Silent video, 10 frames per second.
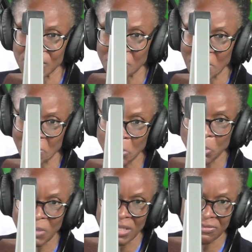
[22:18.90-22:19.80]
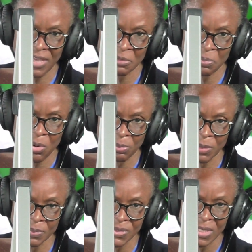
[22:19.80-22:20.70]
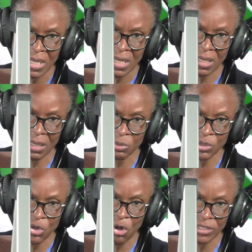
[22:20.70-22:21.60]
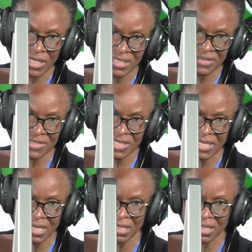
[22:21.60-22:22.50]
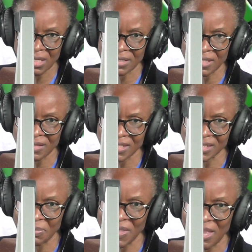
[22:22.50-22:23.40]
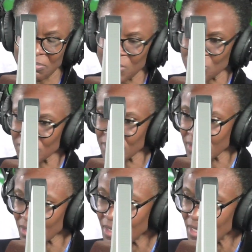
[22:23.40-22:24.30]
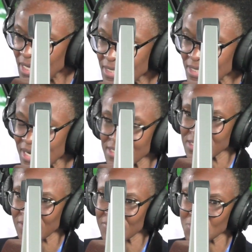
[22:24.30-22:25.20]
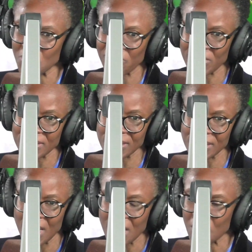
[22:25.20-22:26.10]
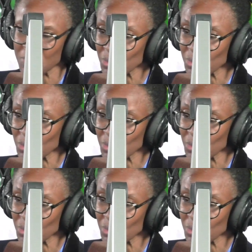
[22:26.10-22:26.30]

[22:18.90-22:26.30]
to people who may have had problems with connectivity. I think there's something happening with internet service providers, but